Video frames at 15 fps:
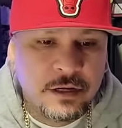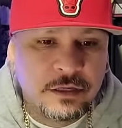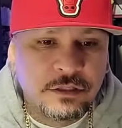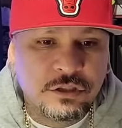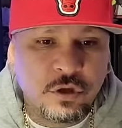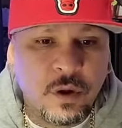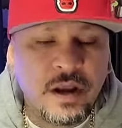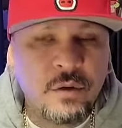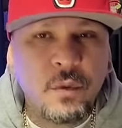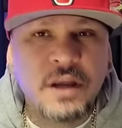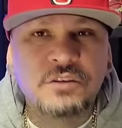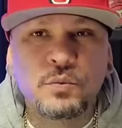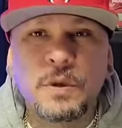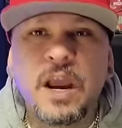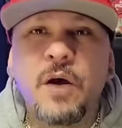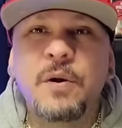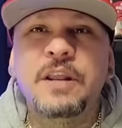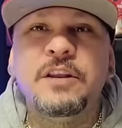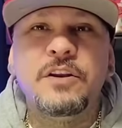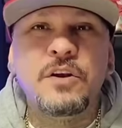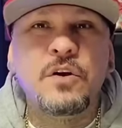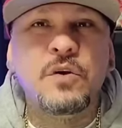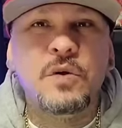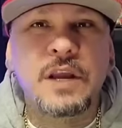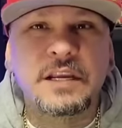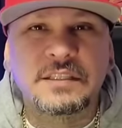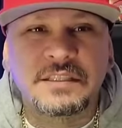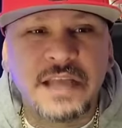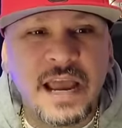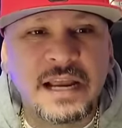So anyways, we already knew
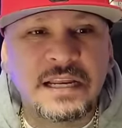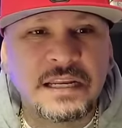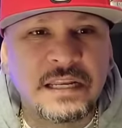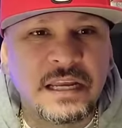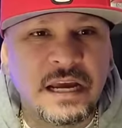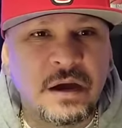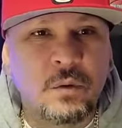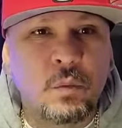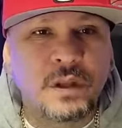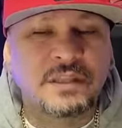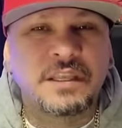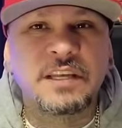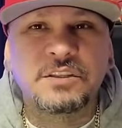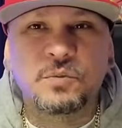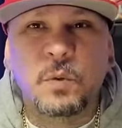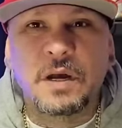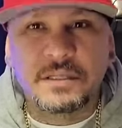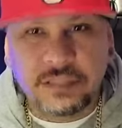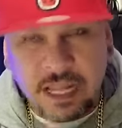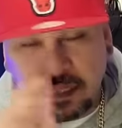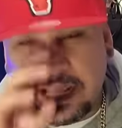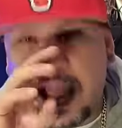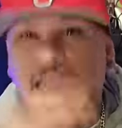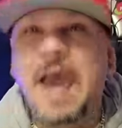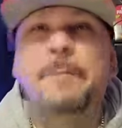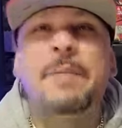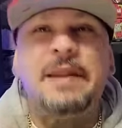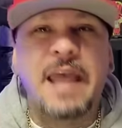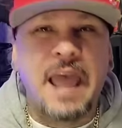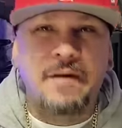exactly what this was. Now, that
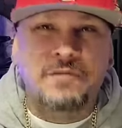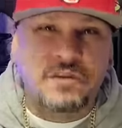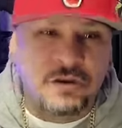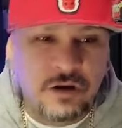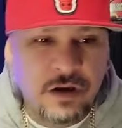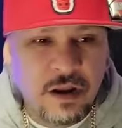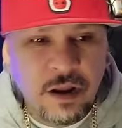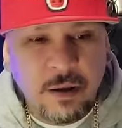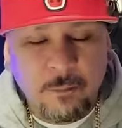happened after.